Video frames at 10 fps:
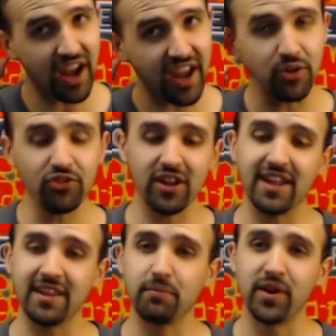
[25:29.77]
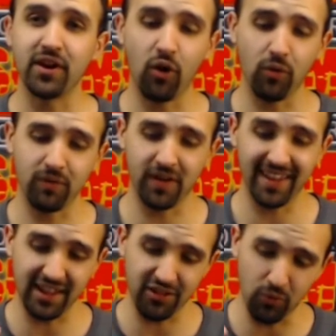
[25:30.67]
I usually bring at
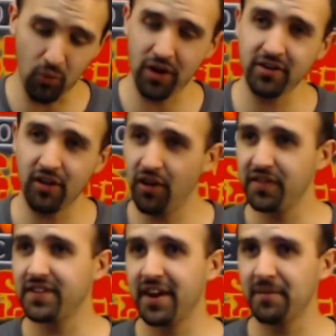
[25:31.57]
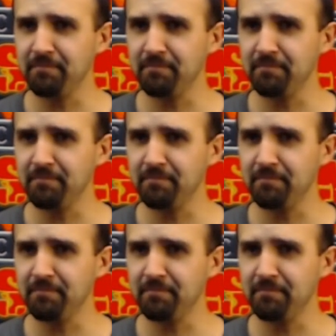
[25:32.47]
least 1 all the time.